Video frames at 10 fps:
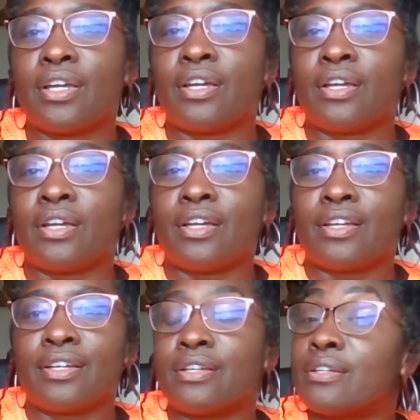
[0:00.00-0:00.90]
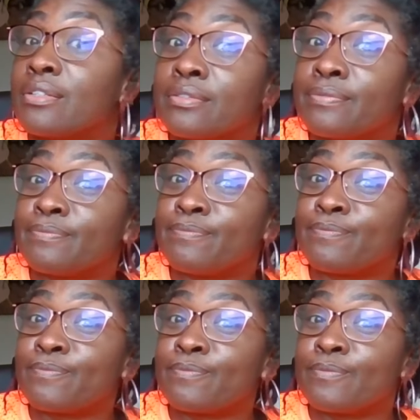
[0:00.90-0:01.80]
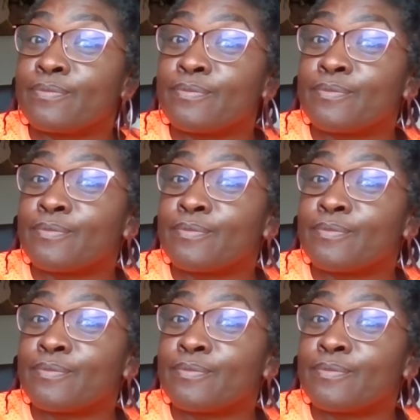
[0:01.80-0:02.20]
[no speech]